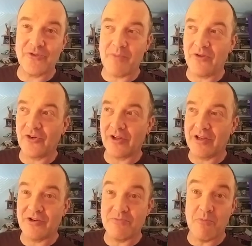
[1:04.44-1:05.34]

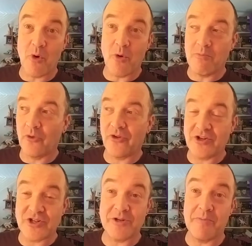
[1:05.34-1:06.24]
basically mostly
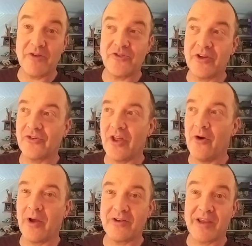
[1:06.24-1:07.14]
just domestics. They
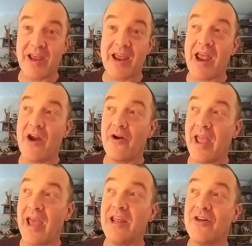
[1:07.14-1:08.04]
don't get to
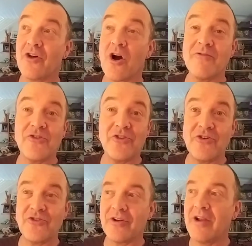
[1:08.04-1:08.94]
carry any of the
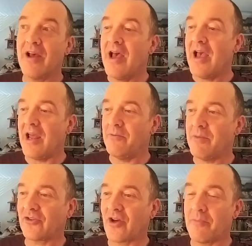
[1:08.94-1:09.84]
conversation in
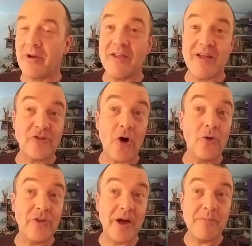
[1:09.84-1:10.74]
mixed company. That's
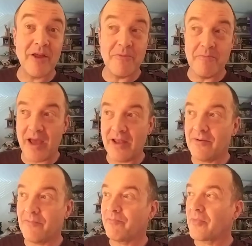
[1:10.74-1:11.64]
all done by the
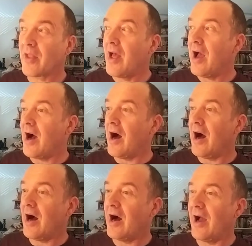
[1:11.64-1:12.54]
men.
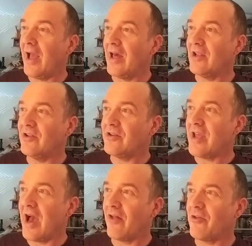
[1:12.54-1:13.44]
And
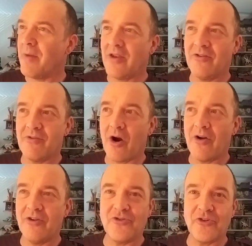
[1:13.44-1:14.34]
yeah, the men
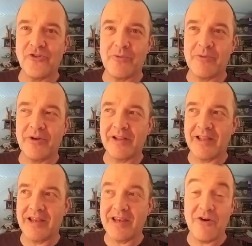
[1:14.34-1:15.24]
aren't interested
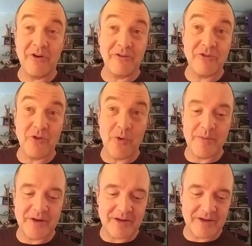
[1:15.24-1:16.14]
particularly in hearing from the
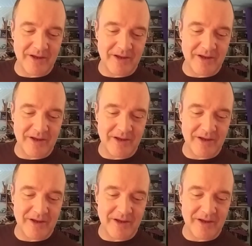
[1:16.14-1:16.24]
women.